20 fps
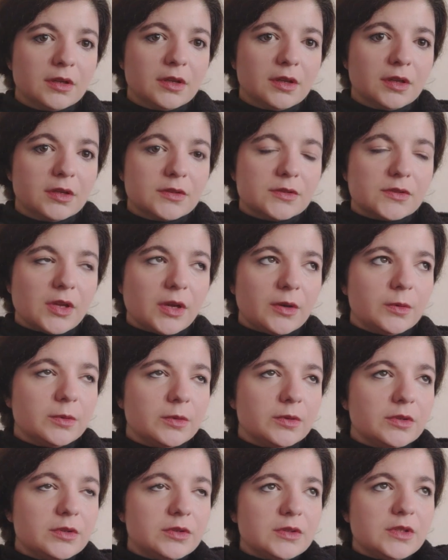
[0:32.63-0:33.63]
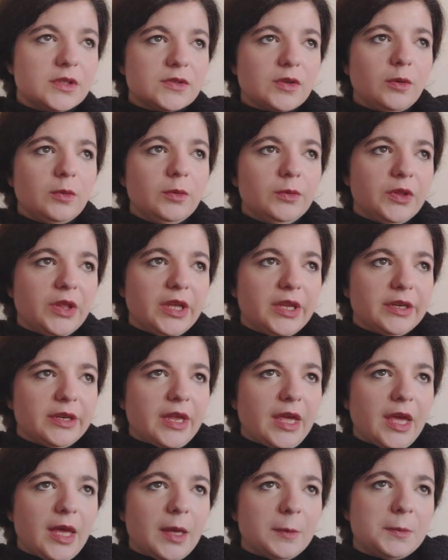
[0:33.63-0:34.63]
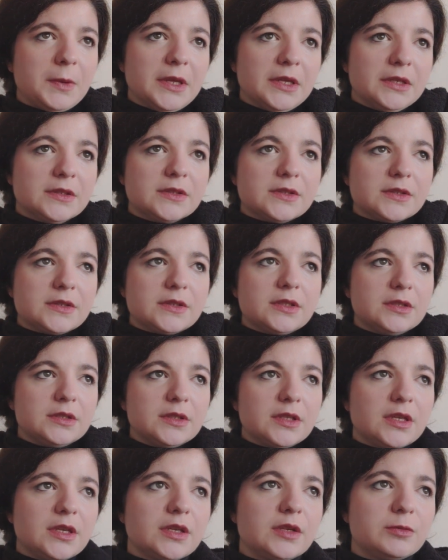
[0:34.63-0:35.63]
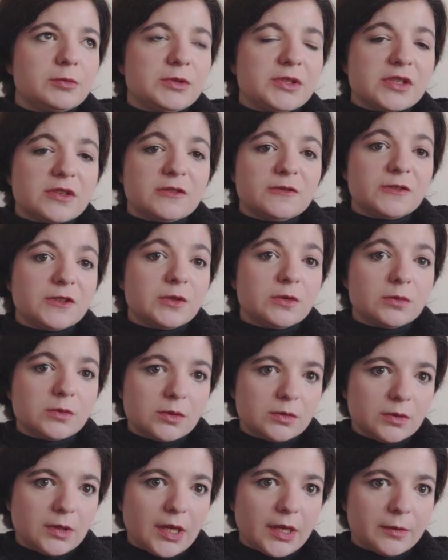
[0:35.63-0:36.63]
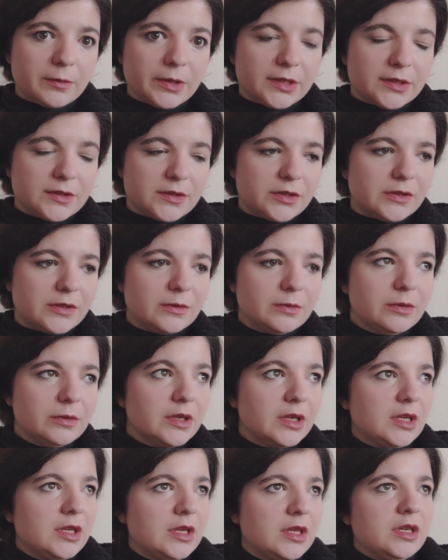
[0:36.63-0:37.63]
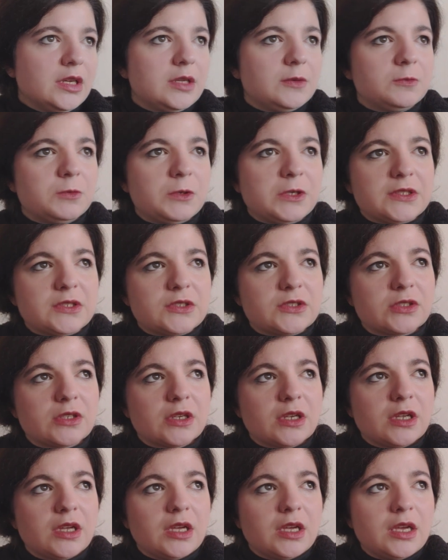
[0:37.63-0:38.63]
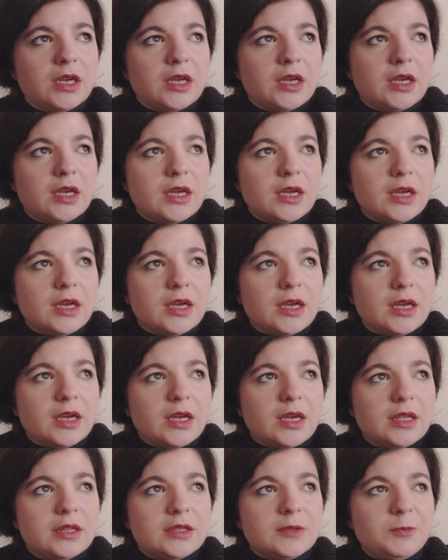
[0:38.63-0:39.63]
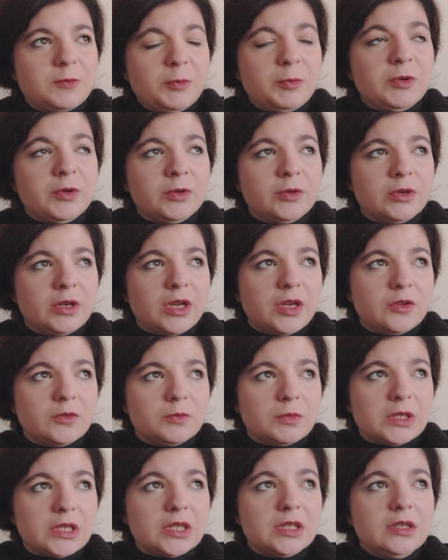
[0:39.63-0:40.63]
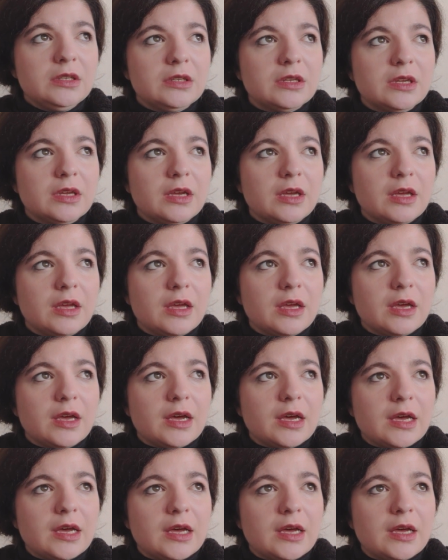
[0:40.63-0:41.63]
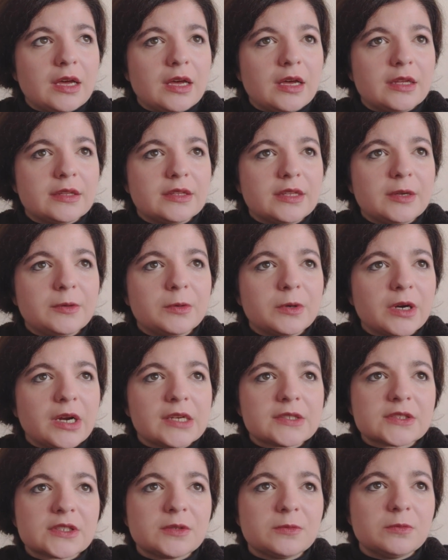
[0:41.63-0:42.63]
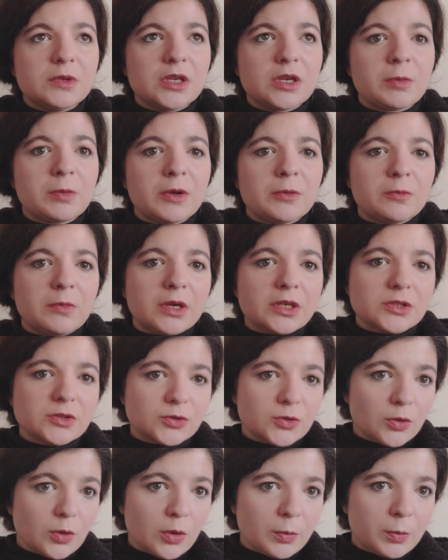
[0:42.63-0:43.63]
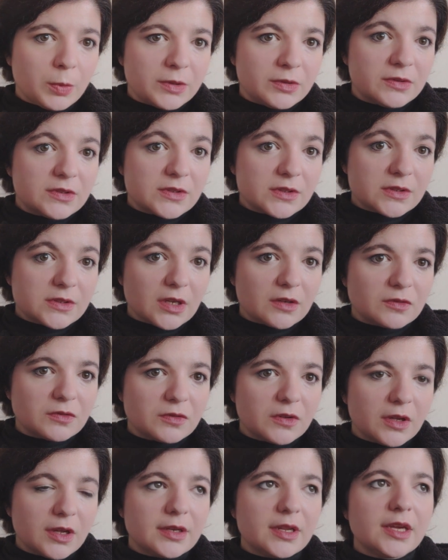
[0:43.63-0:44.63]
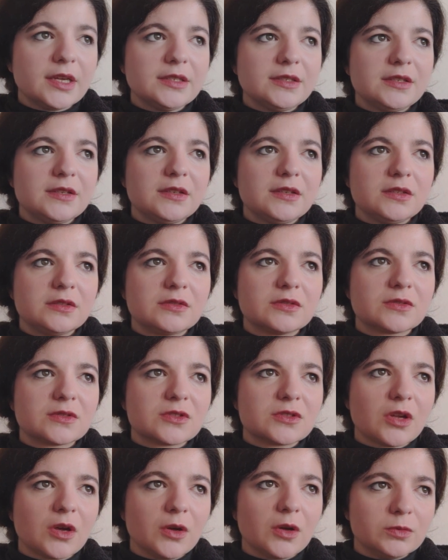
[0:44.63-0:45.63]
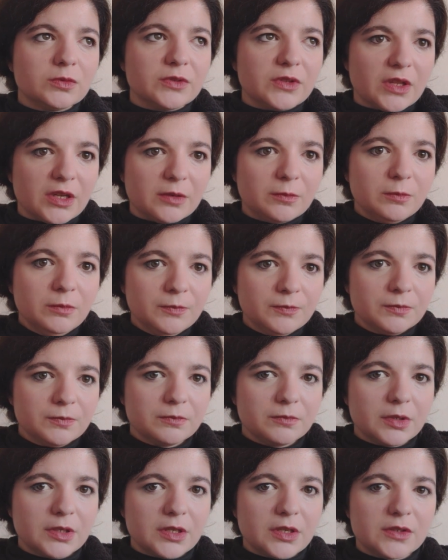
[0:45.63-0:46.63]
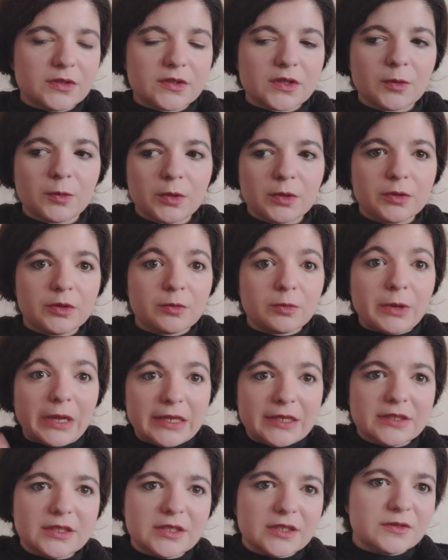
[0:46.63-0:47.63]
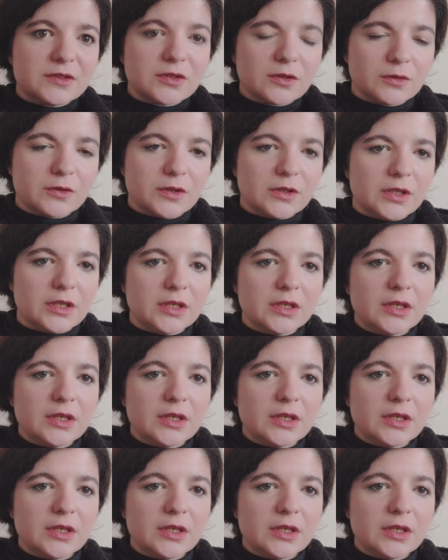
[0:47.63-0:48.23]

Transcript: So this whole thing happened in the recent funeral I went to, in which the people who know me, they were asking me about my job and stuff, and I didn't tell them because they were the relatives of the